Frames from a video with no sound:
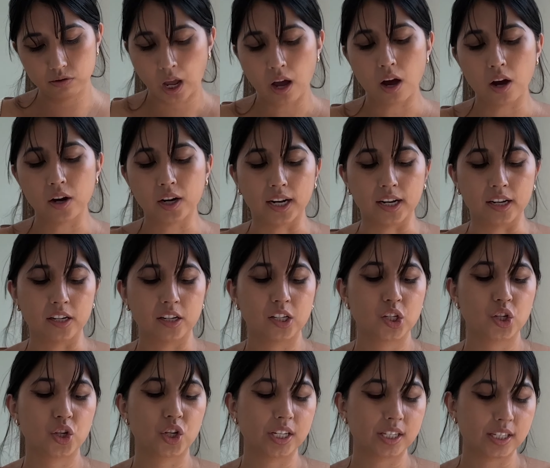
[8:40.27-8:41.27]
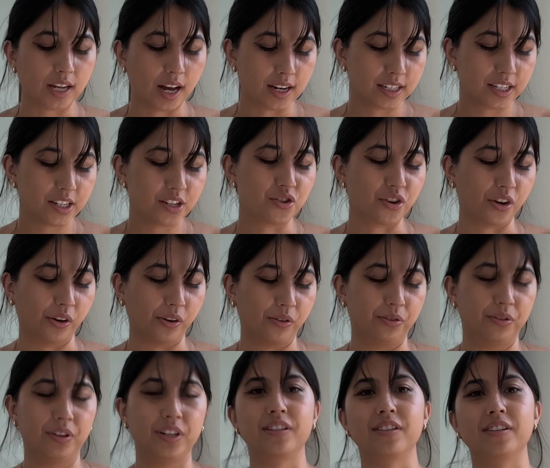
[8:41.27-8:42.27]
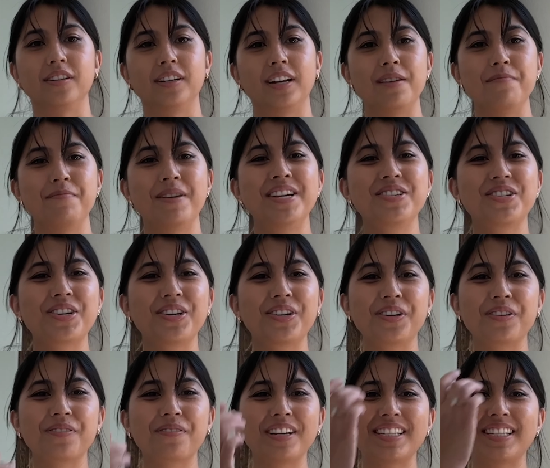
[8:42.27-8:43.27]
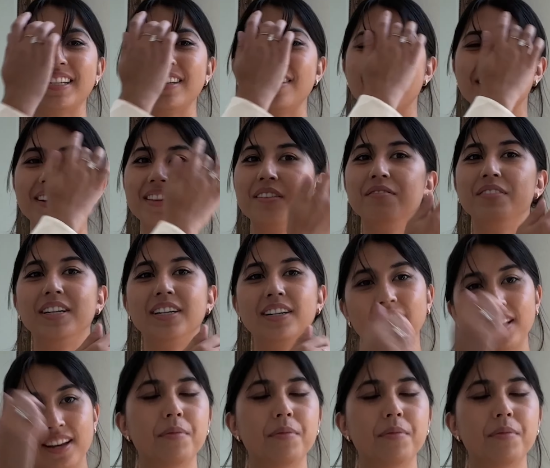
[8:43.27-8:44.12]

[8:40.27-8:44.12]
Okay, Chisaki Joan is her name. She goes by CJ in the book.